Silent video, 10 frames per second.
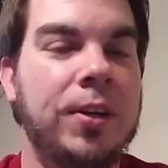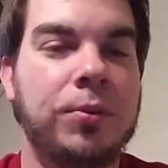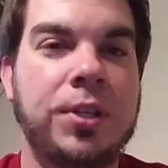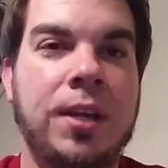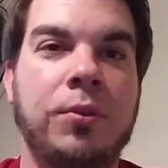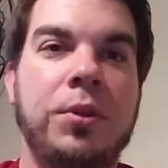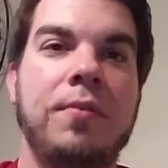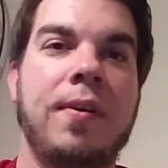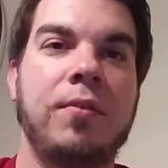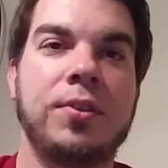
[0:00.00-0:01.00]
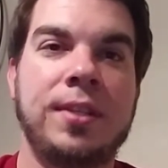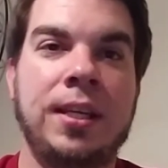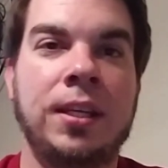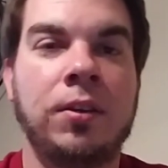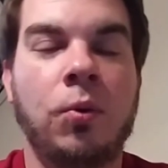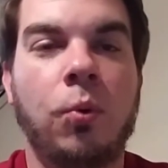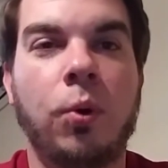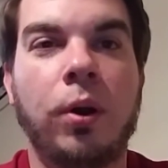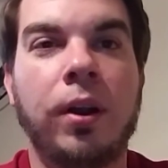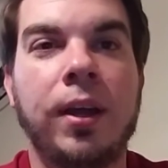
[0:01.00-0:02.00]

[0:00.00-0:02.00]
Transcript: channel you've ever seen, or,